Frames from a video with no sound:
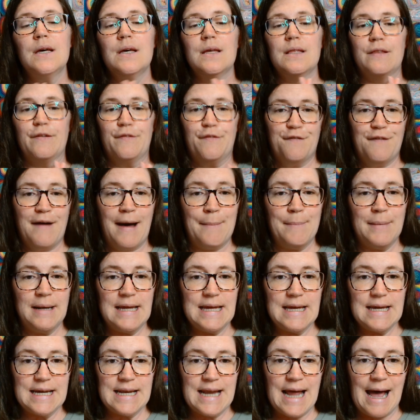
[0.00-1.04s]
the
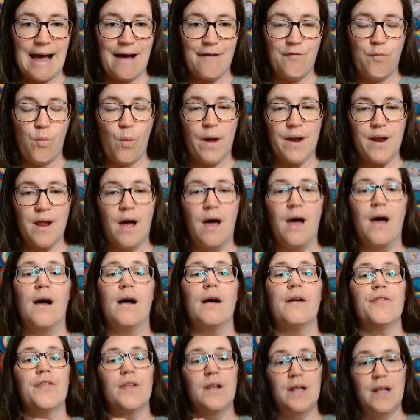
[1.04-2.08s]
family can have one
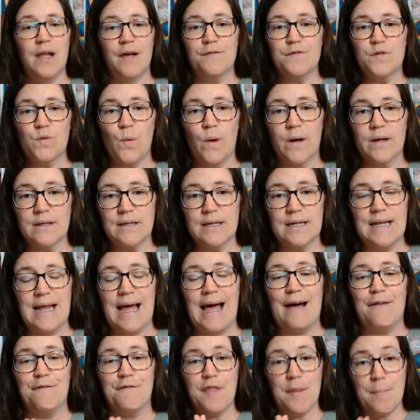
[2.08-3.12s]
heart, the loved one can
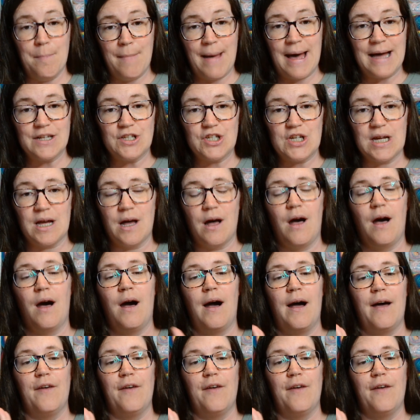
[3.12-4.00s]
have the matching heart,